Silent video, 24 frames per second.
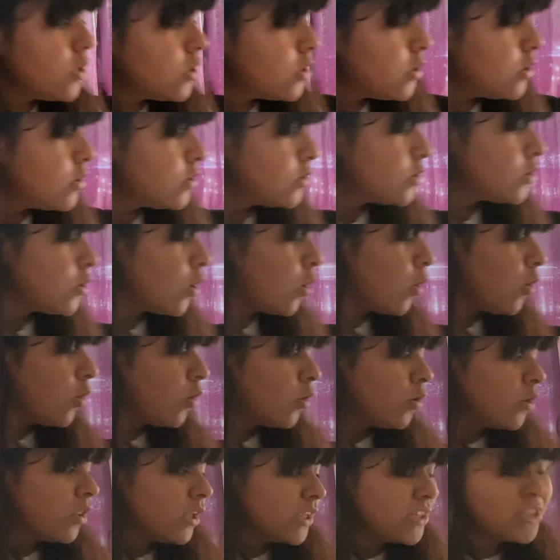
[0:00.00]
So
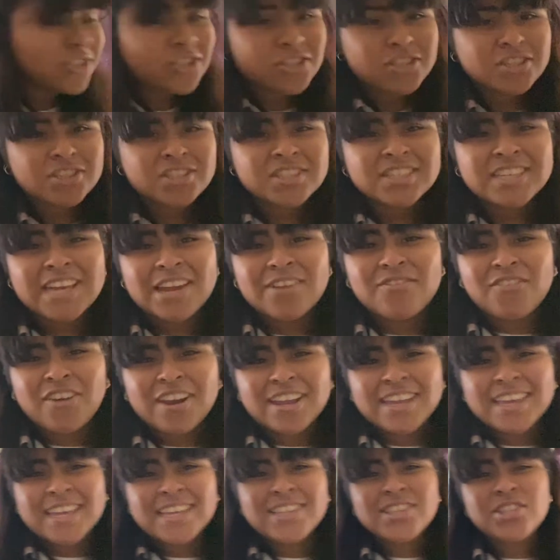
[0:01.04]
let's just get
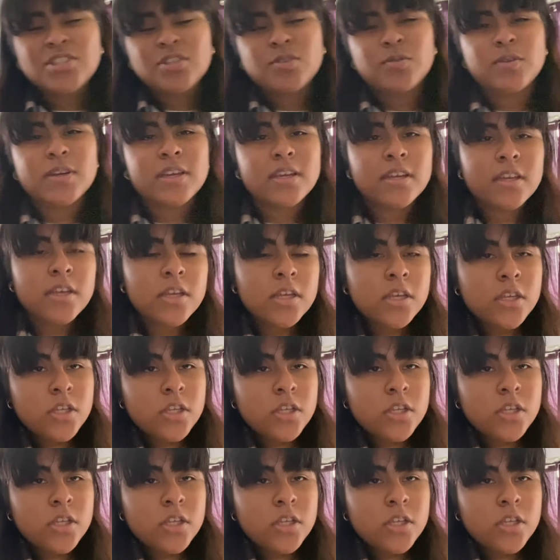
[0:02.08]
right into it.